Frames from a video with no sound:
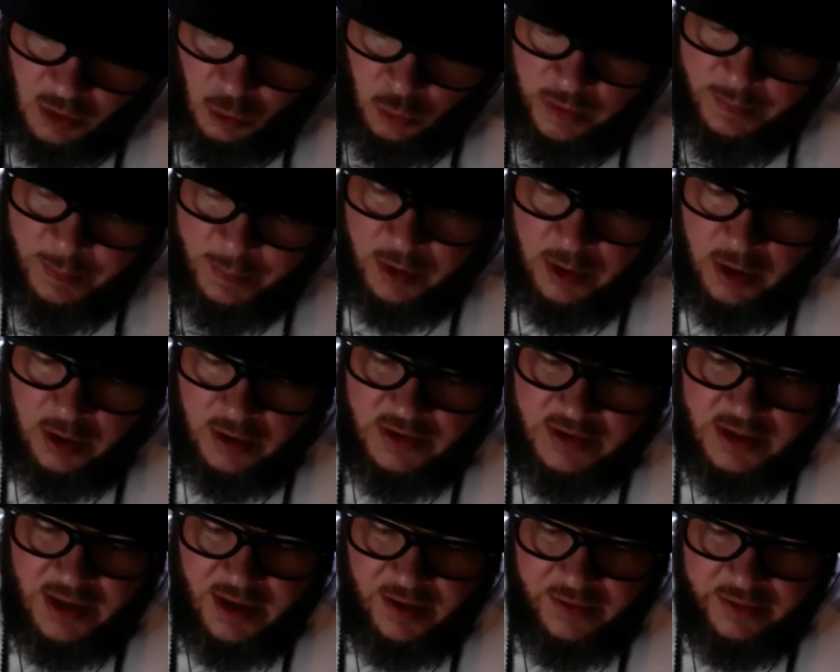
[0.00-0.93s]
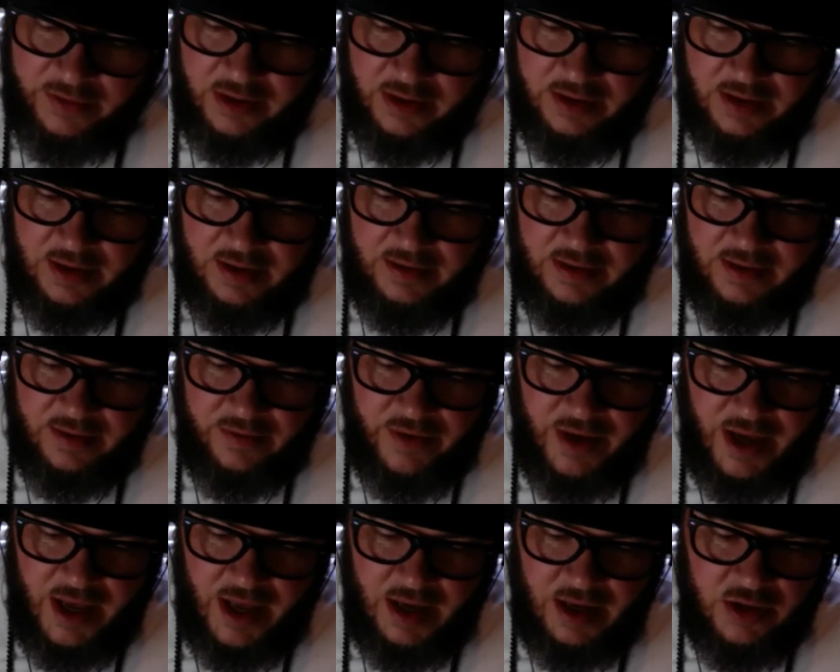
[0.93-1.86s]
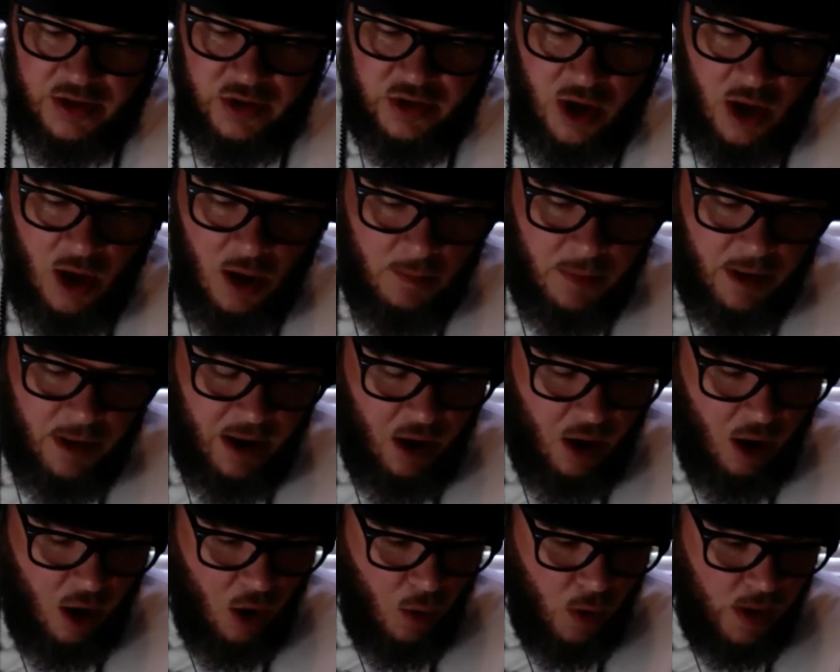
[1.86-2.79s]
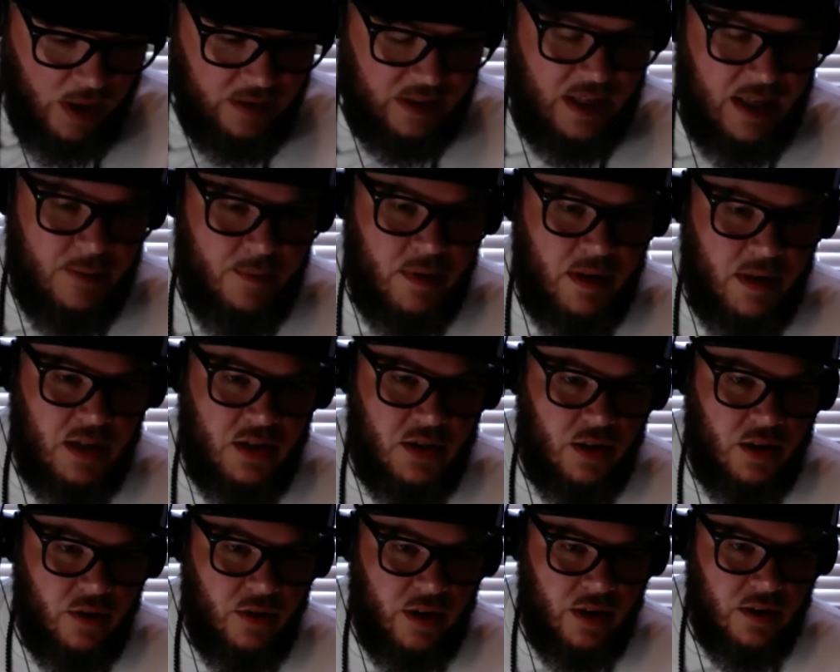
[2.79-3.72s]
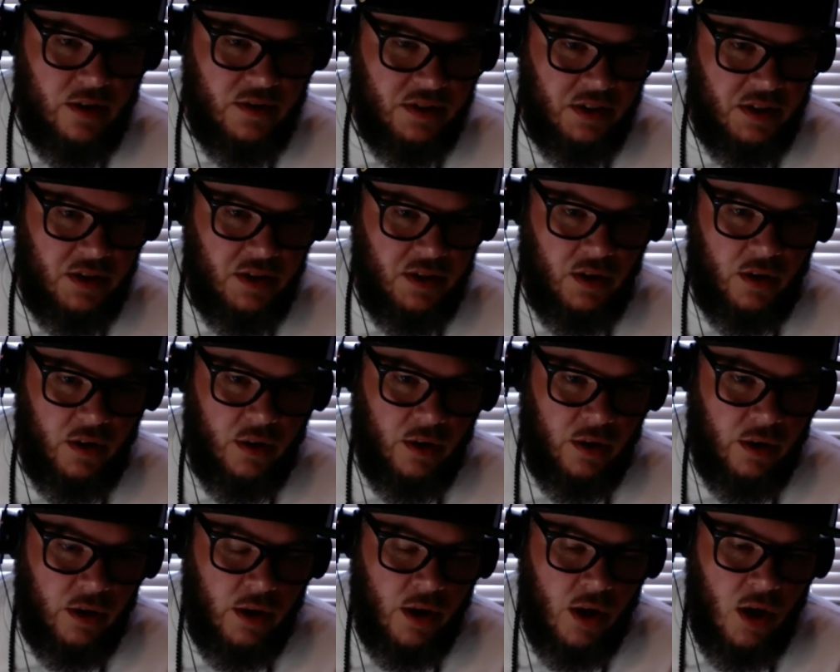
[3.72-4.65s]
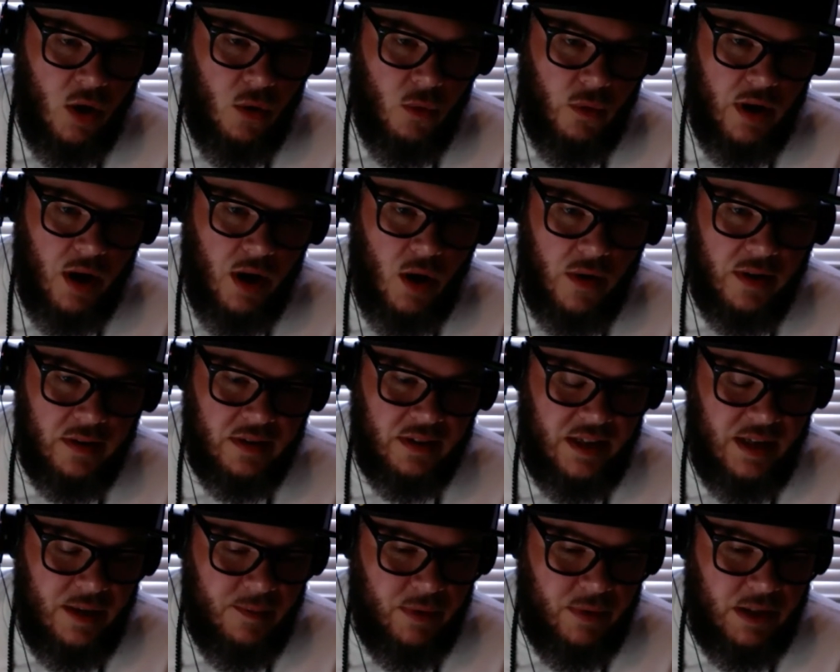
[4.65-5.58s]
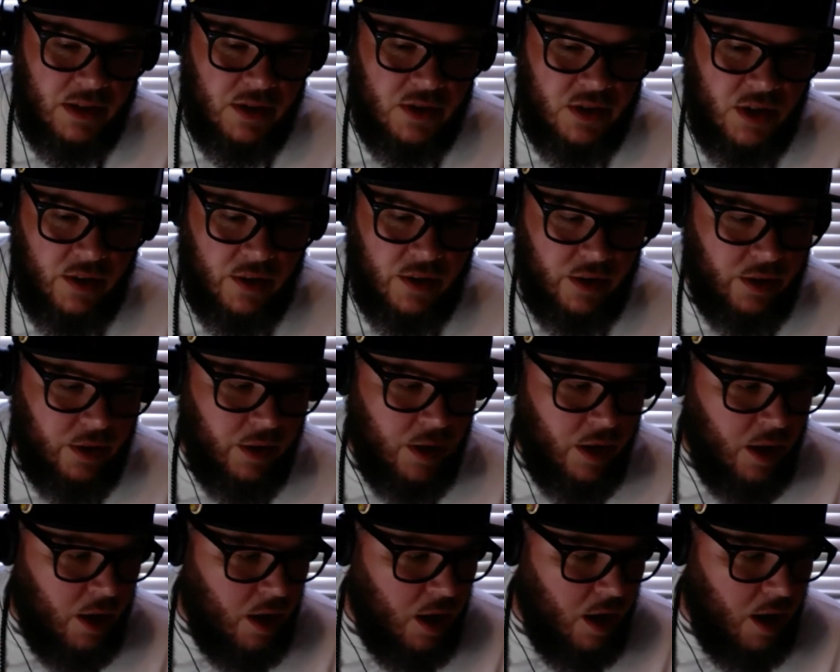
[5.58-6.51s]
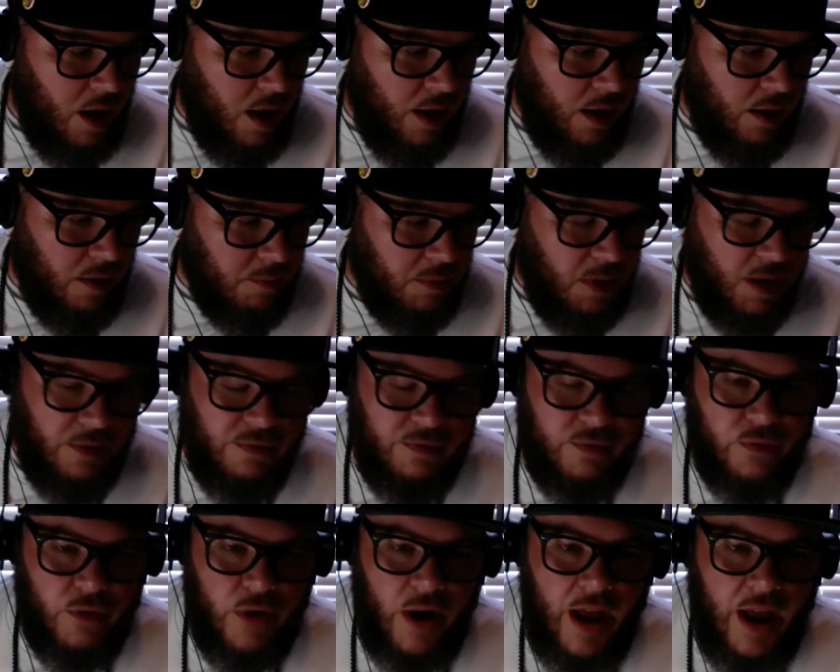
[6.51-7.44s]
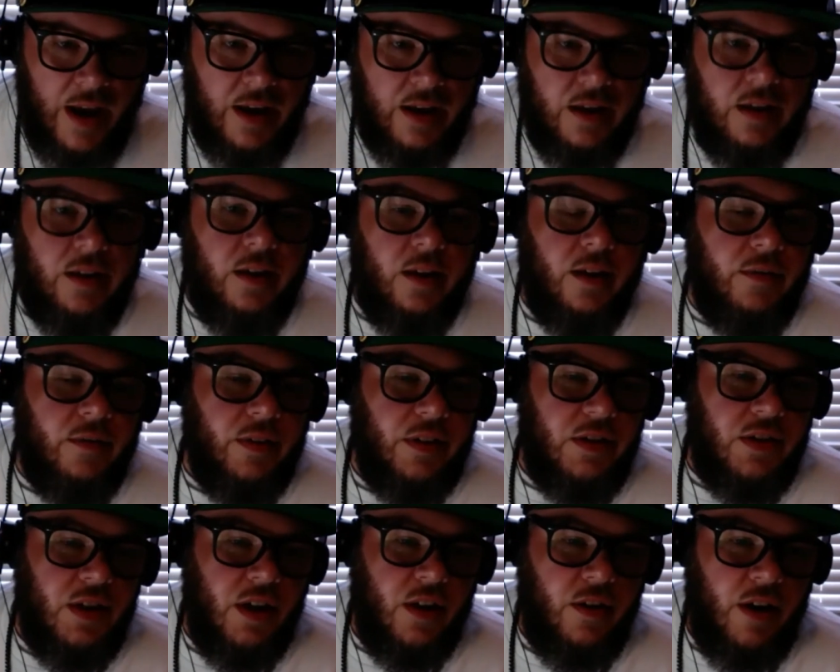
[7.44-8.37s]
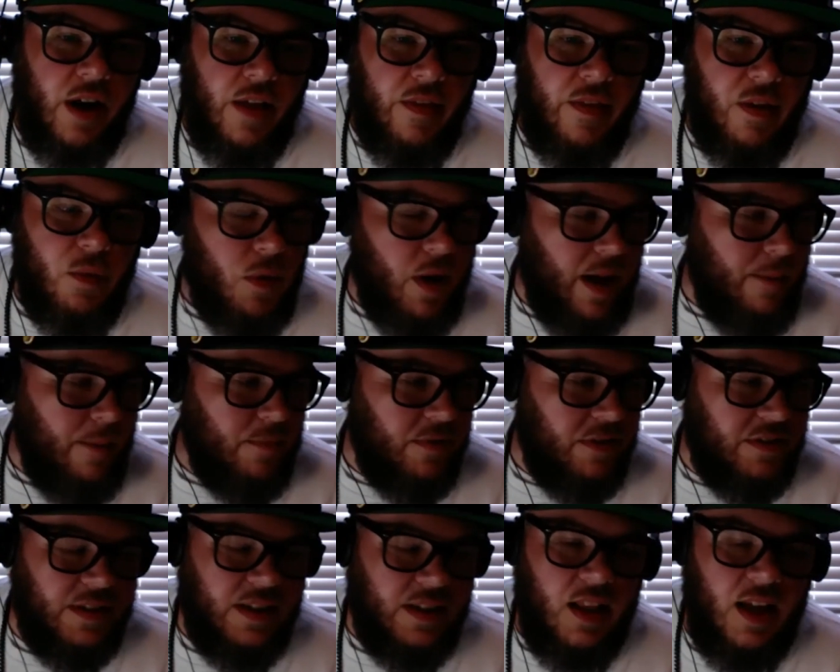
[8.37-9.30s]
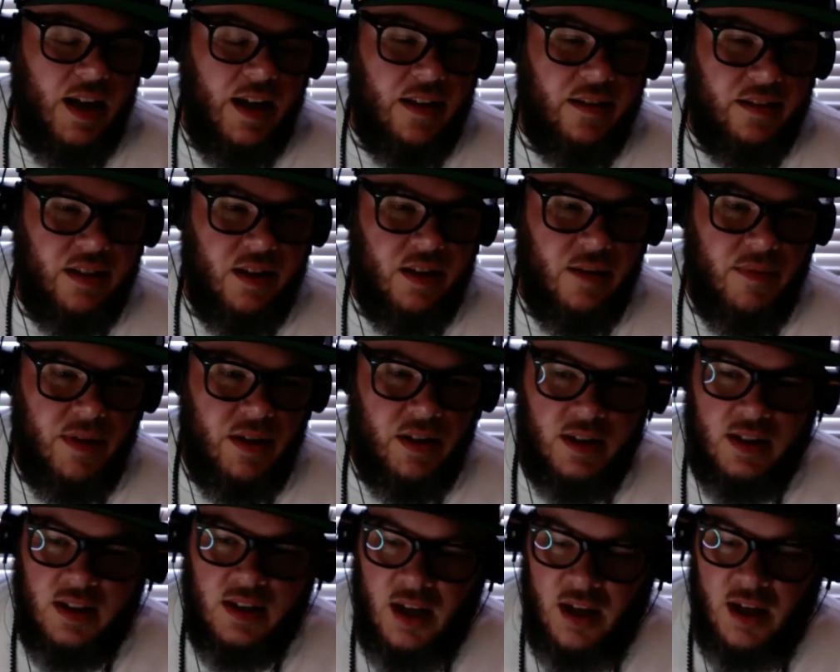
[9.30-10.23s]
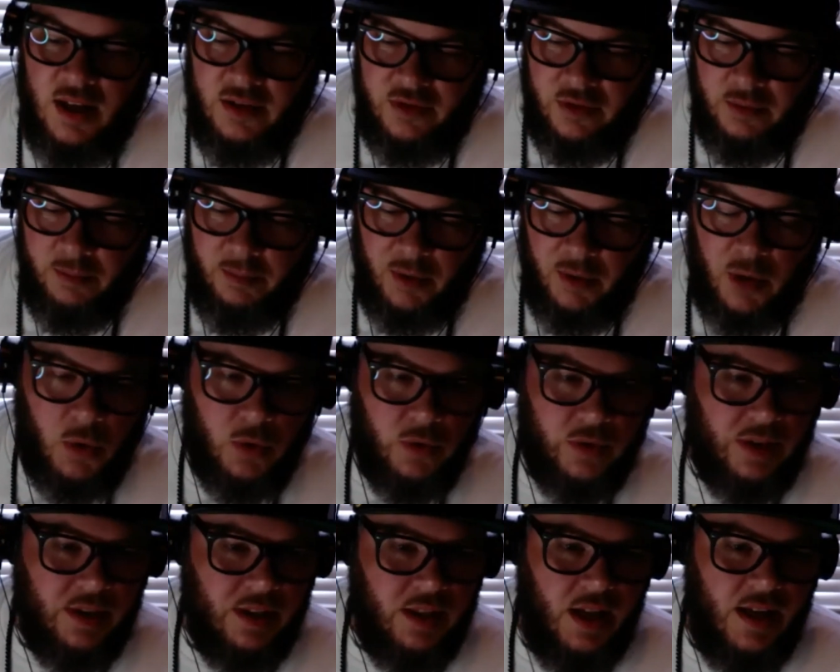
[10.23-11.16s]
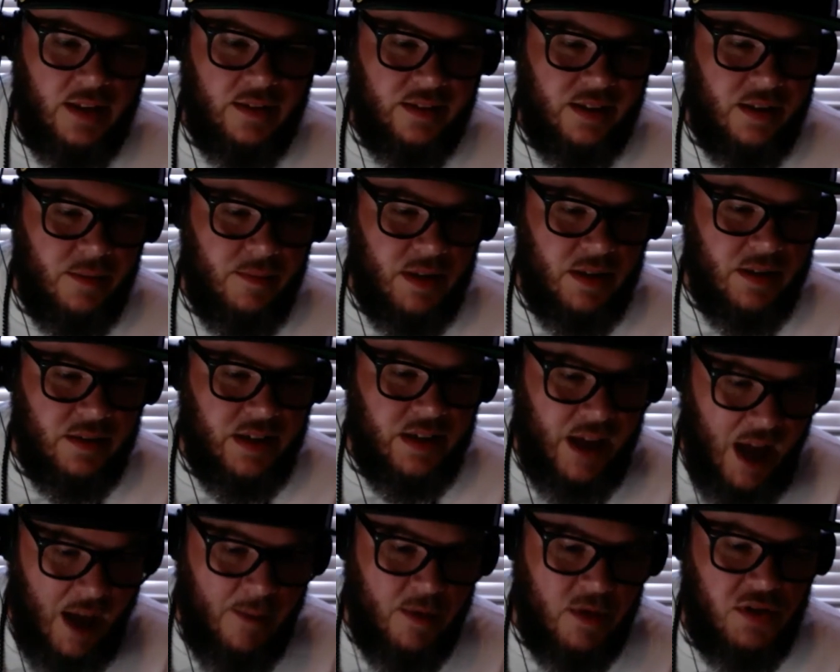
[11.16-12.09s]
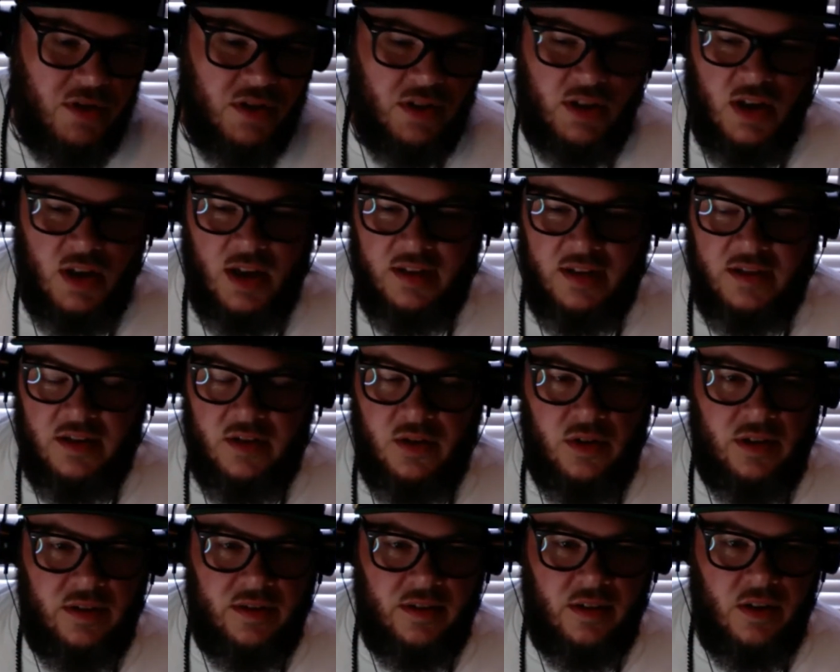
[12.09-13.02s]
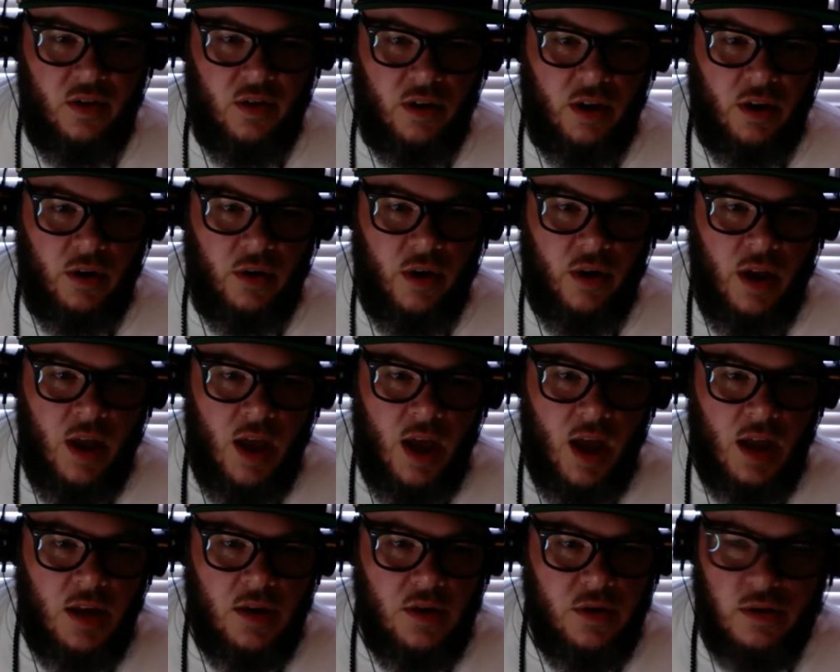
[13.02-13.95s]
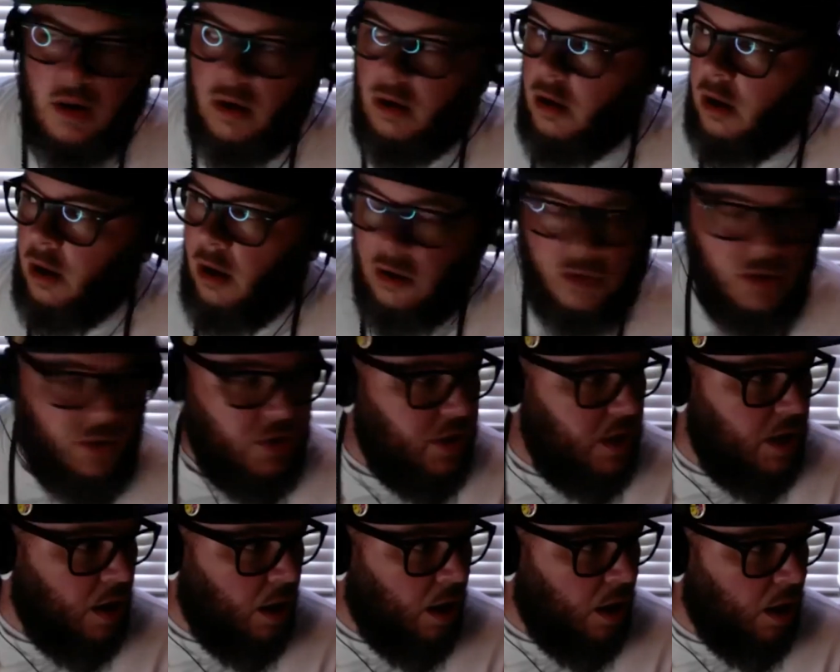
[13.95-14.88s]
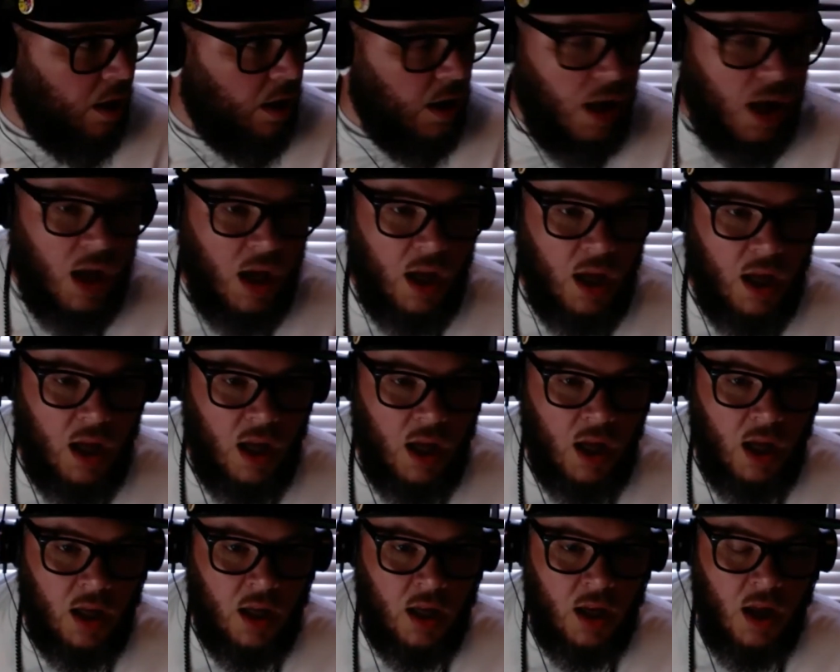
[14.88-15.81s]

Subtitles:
we put ourselves at a disadvantage by always keeping each other insecure. We always keep each other afraid of each other. And then what happens is clients come in, and clients are bold, and clients come in and say, how much does it cost to do this logo? And you go, oh shit, I